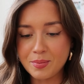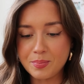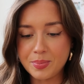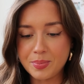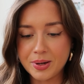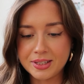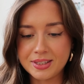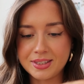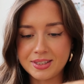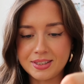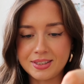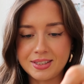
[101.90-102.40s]

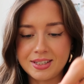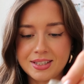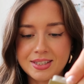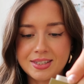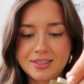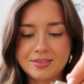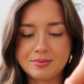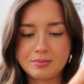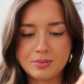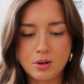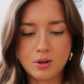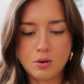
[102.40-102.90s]
but
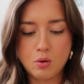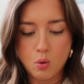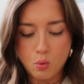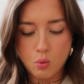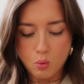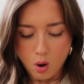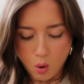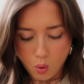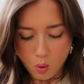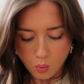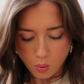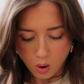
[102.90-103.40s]
this oh,
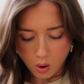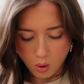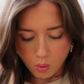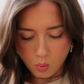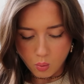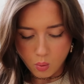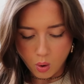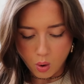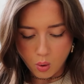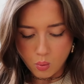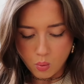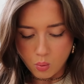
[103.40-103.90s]
oh
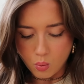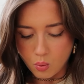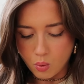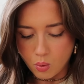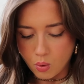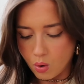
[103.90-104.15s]
oh oh